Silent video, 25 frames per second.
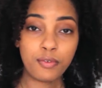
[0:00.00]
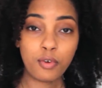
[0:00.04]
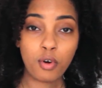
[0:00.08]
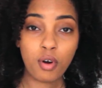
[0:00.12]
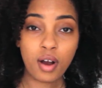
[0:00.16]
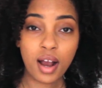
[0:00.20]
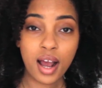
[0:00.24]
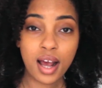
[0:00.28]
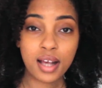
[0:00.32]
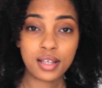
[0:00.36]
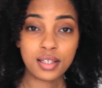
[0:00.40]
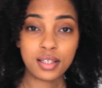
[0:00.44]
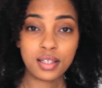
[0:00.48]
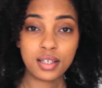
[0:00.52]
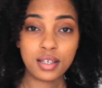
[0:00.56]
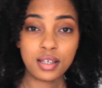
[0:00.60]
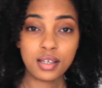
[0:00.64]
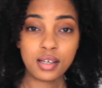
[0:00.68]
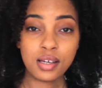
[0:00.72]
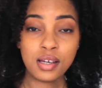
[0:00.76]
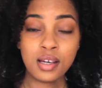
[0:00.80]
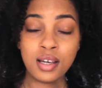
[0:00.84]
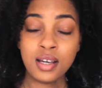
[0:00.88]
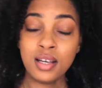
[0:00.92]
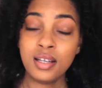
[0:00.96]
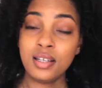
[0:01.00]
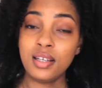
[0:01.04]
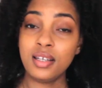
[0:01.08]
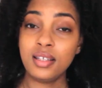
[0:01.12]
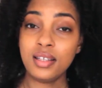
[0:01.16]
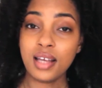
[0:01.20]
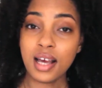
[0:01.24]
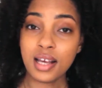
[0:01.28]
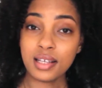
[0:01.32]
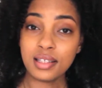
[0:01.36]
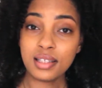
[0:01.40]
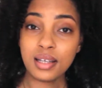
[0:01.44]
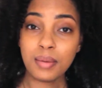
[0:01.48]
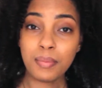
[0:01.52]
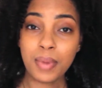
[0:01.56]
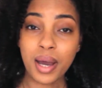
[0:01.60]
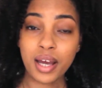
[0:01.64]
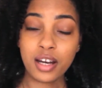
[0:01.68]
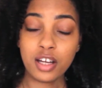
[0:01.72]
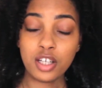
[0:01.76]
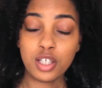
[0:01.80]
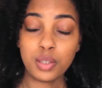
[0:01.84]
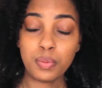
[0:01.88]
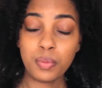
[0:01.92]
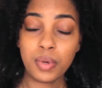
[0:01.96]
forecasting, disaster
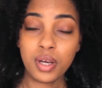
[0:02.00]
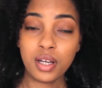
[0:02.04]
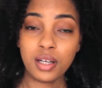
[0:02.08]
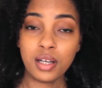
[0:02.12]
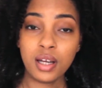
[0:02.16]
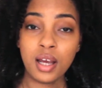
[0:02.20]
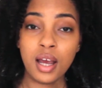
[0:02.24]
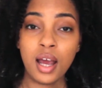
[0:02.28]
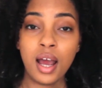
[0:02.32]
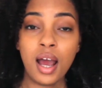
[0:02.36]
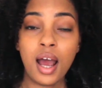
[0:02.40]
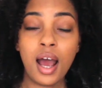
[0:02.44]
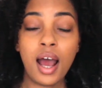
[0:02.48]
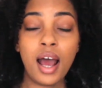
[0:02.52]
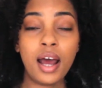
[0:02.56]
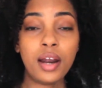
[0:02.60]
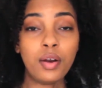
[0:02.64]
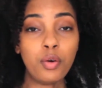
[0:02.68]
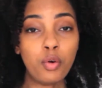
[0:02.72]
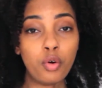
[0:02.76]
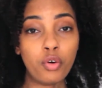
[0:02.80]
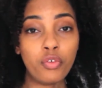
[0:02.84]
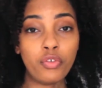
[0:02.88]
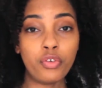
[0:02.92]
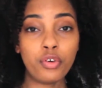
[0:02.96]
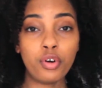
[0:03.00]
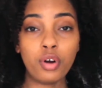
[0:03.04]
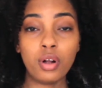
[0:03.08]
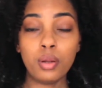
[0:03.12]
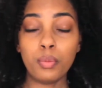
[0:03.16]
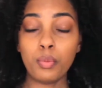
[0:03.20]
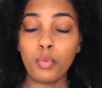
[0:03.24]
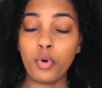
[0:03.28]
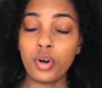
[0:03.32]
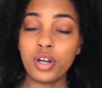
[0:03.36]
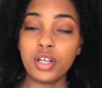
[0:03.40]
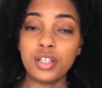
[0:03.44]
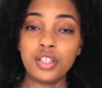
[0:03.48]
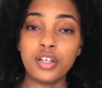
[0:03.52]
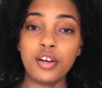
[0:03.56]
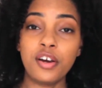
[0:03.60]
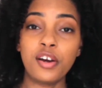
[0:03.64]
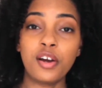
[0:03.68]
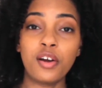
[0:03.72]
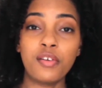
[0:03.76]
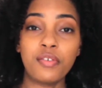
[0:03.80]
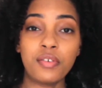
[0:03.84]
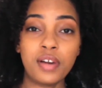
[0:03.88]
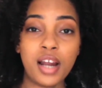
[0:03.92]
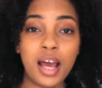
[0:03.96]
management, and overall monitoring
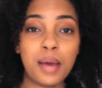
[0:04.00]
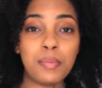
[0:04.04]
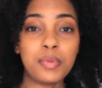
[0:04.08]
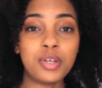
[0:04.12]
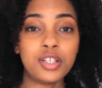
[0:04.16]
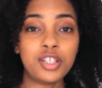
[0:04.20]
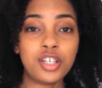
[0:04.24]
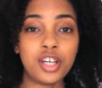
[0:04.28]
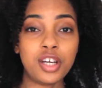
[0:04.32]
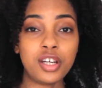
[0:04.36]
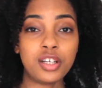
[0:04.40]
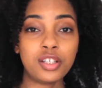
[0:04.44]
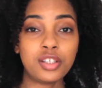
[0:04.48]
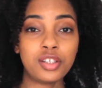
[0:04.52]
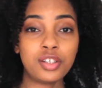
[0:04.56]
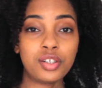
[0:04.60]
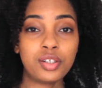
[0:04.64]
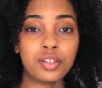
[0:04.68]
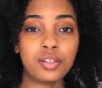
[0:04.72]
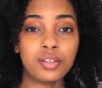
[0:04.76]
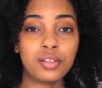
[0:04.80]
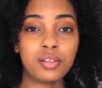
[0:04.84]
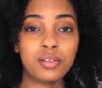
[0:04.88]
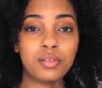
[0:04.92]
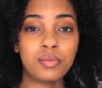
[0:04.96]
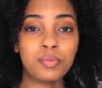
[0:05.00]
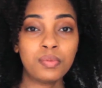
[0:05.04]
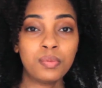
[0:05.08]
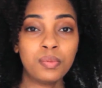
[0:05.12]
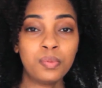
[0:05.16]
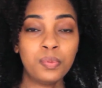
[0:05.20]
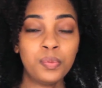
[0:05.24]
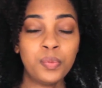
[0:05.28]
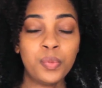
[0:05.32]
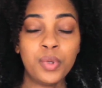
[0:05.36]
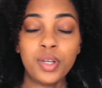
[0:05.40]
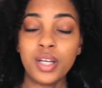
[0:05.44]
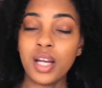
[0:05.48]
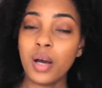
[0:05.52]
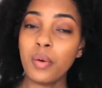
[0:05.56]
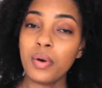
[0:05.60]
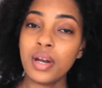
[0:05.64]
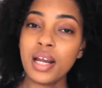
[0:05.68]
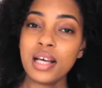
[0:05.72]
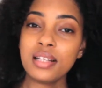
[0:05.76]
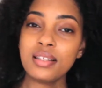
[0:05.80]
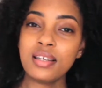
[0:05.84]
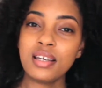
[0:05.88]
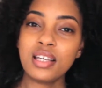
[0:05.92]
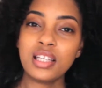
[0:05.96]
of climate change. Now, when
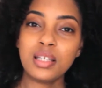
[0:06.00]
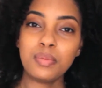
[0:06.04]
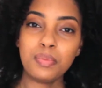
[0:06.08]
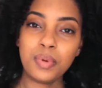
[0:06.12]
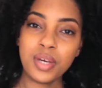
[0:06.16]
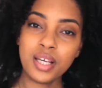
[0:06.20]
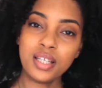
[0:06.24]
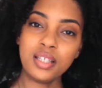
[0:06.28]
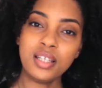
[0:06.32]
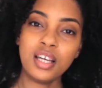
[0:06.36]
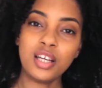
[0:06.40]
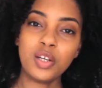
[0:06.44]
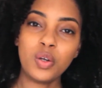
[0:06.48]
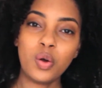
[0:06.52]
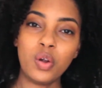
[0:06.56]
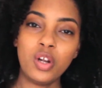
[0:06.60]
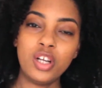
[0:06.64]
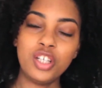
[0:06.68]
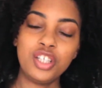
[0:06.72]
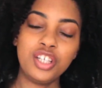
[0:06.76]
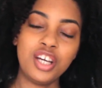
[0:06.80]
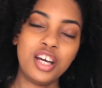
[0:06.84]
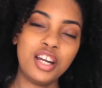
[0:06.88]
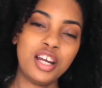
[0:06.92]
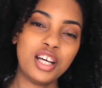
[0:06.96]
I say space technology and